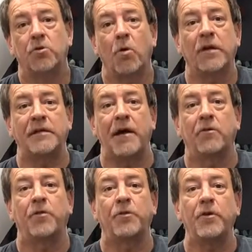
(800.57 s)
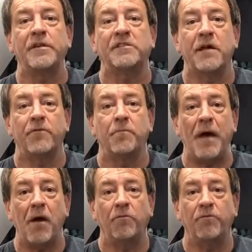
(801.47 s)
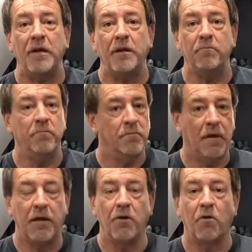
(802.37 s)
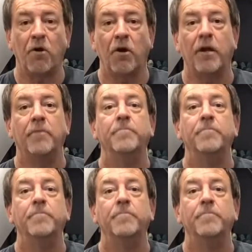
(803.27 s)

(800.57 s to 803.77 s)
torque it down to 37 pound-feet, and you're good.